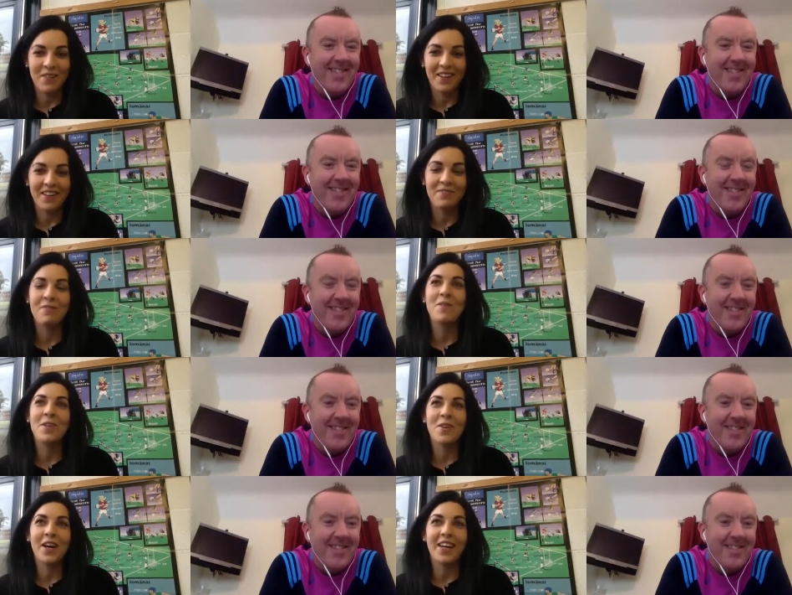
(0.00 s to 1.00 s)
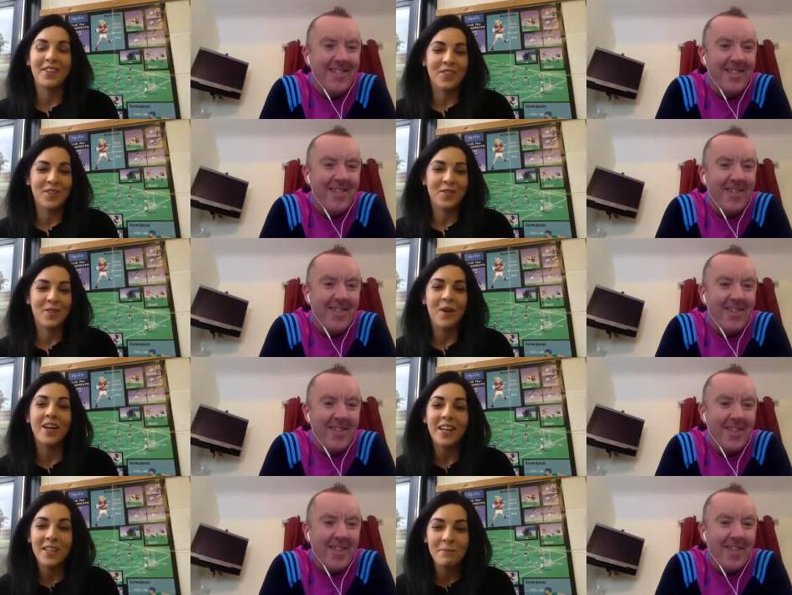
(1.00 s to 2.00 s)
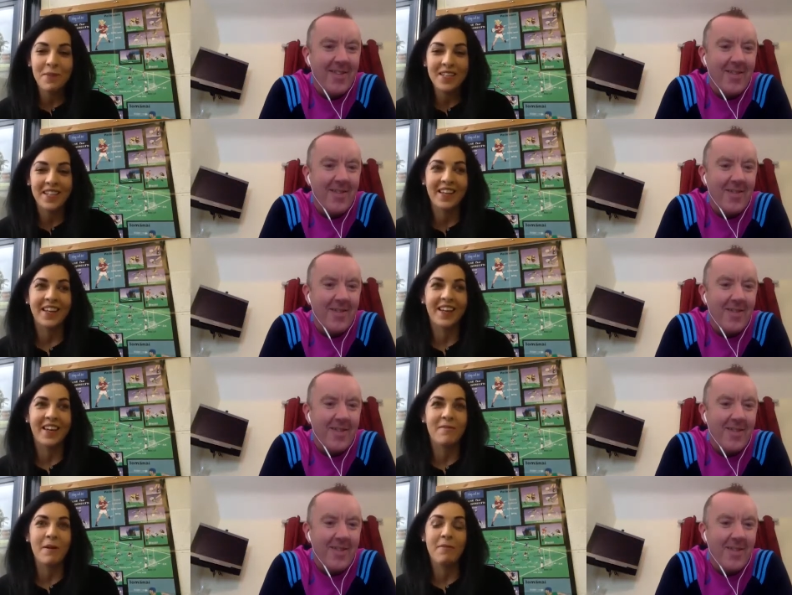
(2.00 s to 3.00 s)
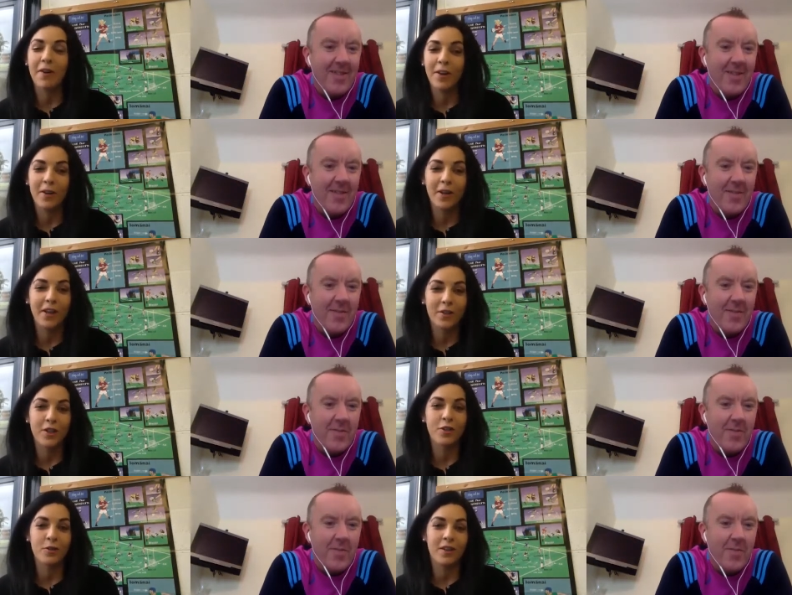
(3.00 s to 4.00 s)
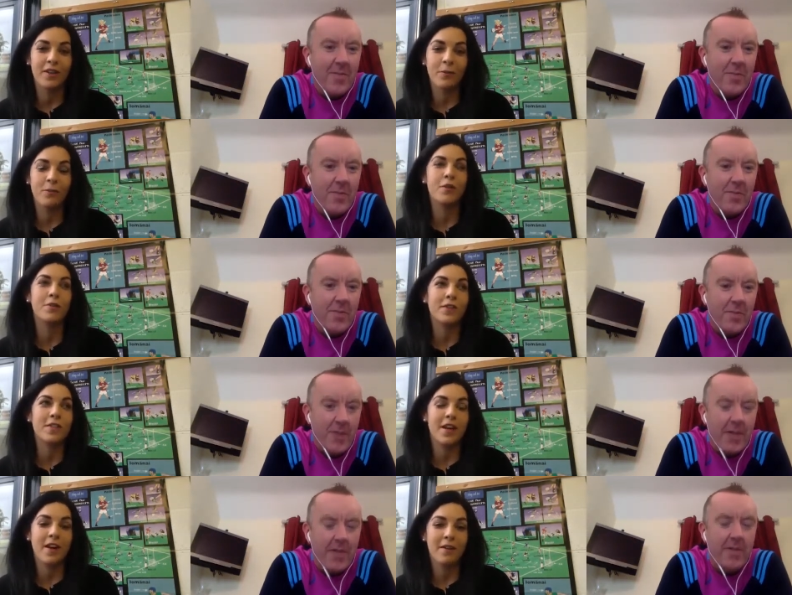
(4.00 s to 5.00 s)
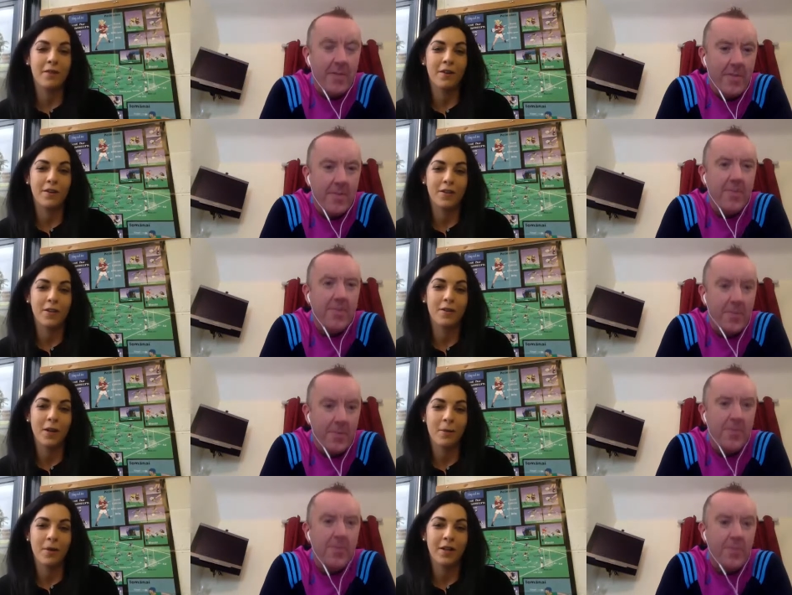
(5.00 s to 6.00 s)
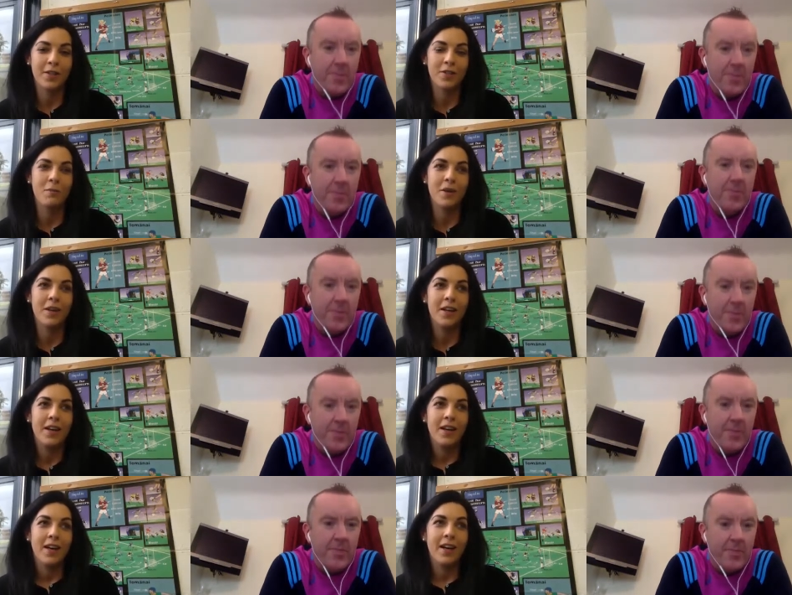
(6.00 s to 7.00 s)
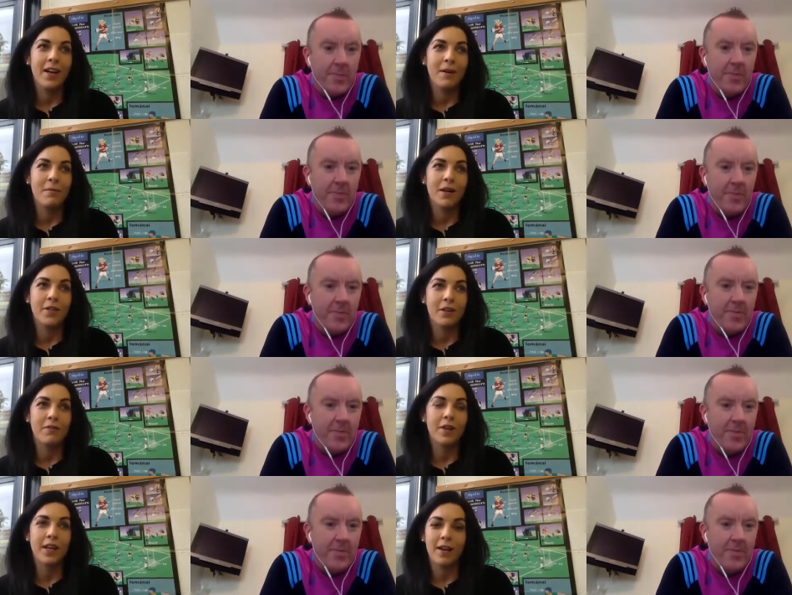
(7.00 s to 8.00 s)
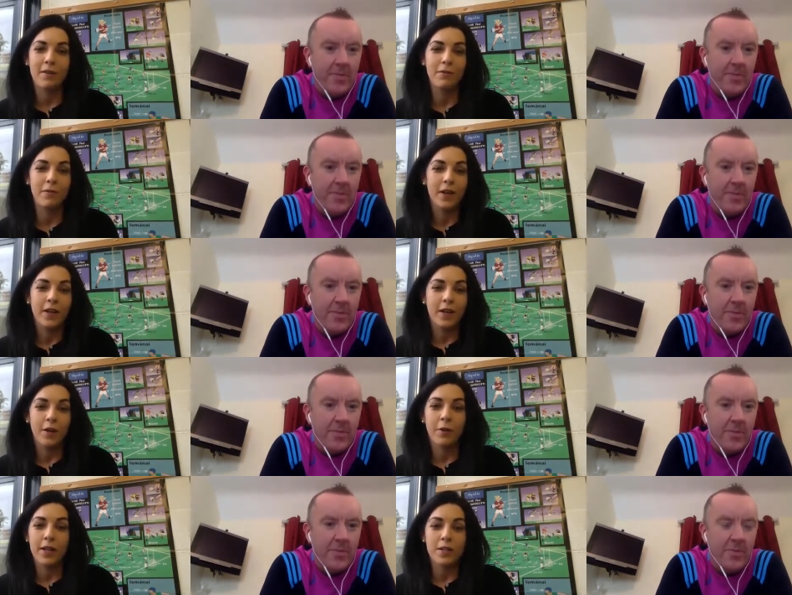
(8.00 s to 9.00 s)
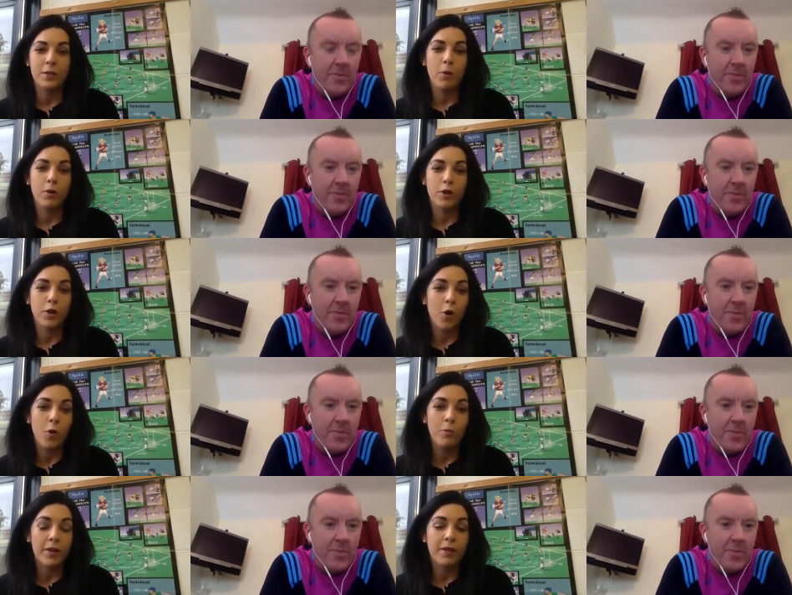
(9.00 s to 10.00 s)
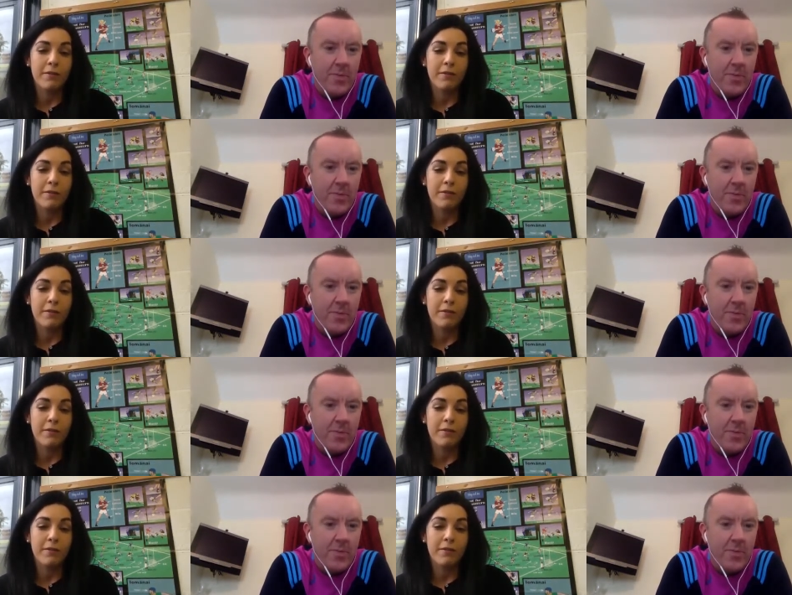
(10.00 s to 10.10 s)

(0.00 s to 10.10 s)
Speaker 1: uh, from a young age. So while it is busy, um, I'm very lucky. I teach with a wonderful staff yes. here in the school that I work in in Dublin. Um, I definitely have a great support at home, brilliant